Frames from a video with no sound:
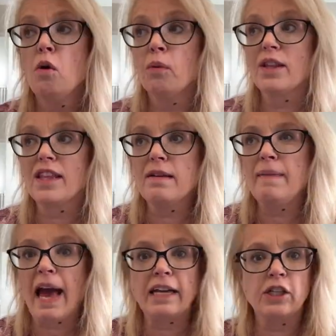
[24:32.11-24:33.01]
with
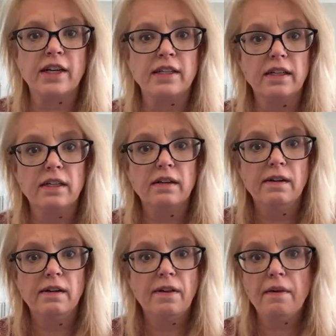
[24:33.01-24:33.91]
imagined
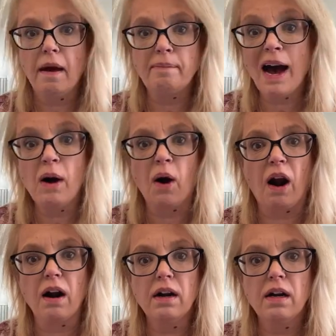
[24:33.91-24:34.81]

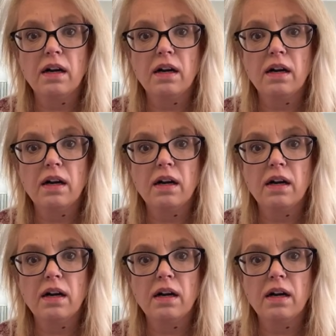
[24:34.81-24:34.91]
power